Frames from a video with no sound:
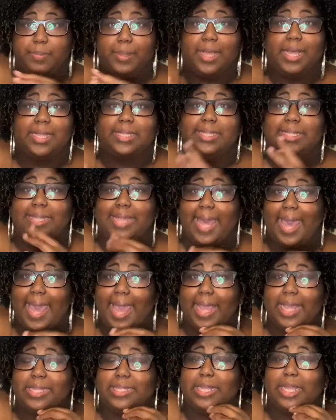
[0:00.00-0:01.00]
because
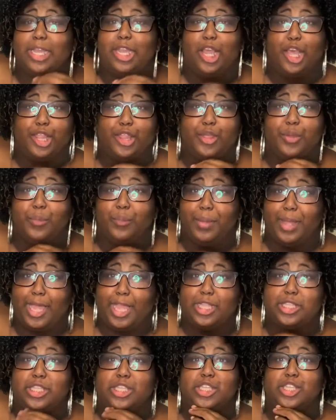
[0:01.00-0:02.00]
that is another
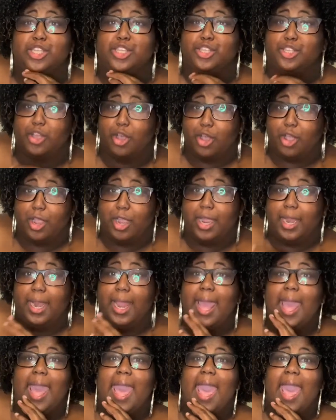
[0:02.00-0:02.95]
way to start